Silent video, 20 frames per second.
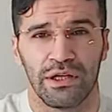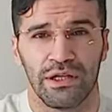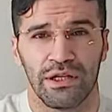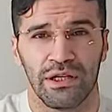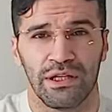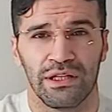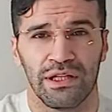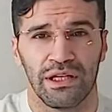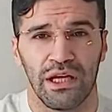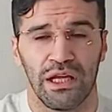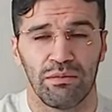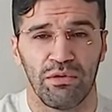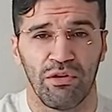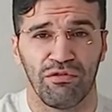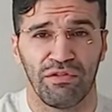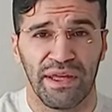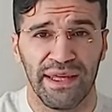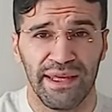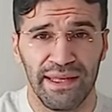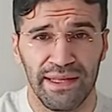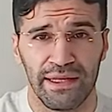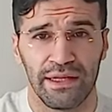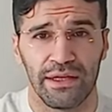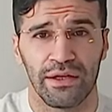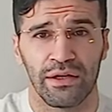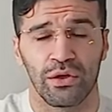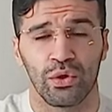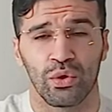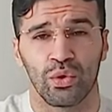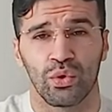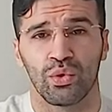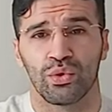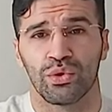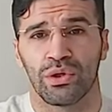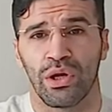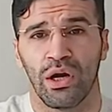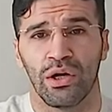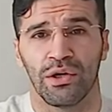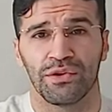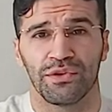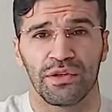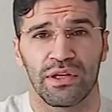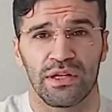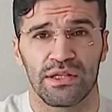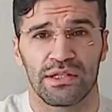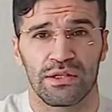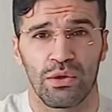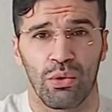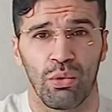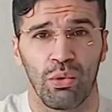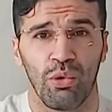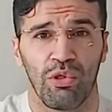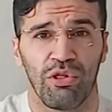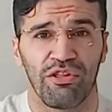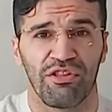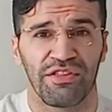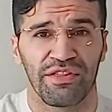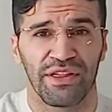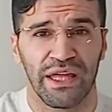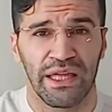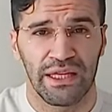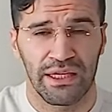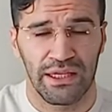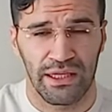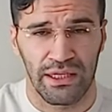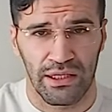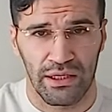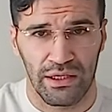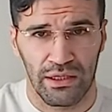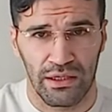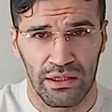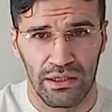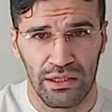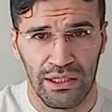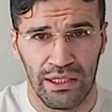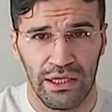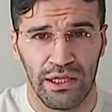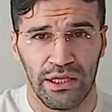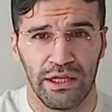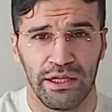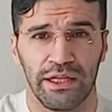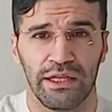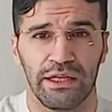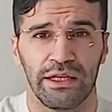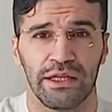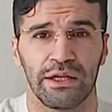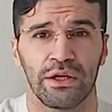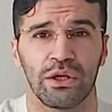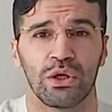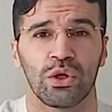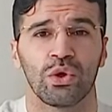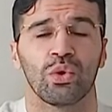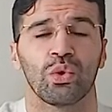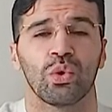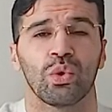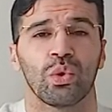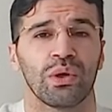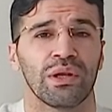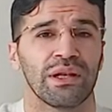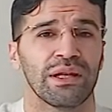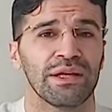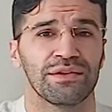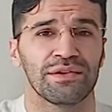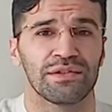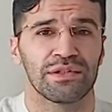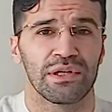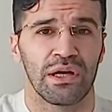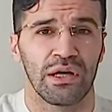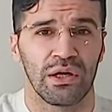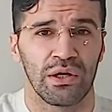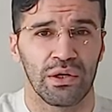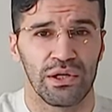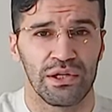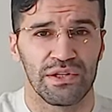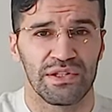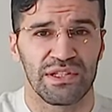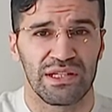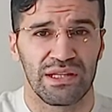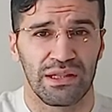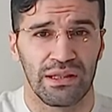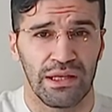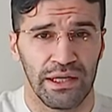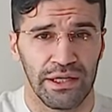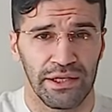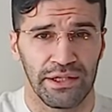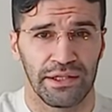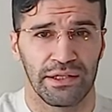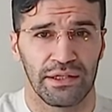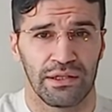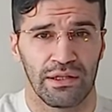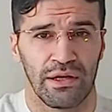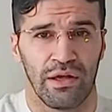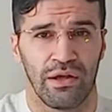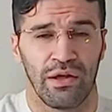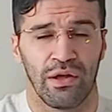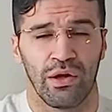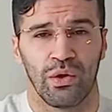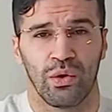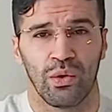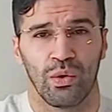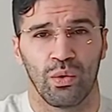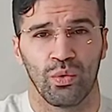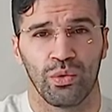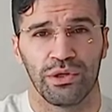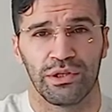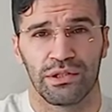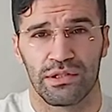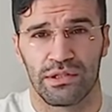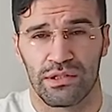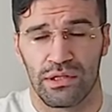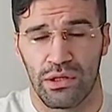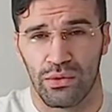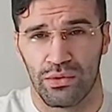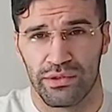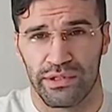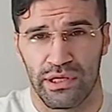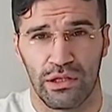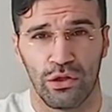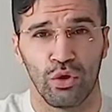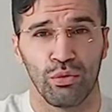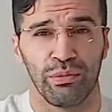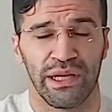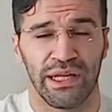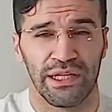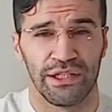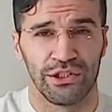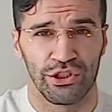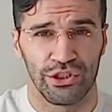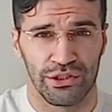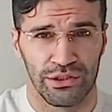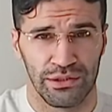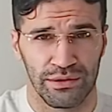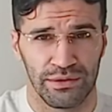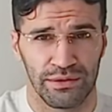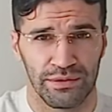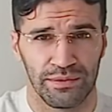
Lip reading: In the name of He who taught the soul thinking, He who lit the heart's light with the soul's illumination.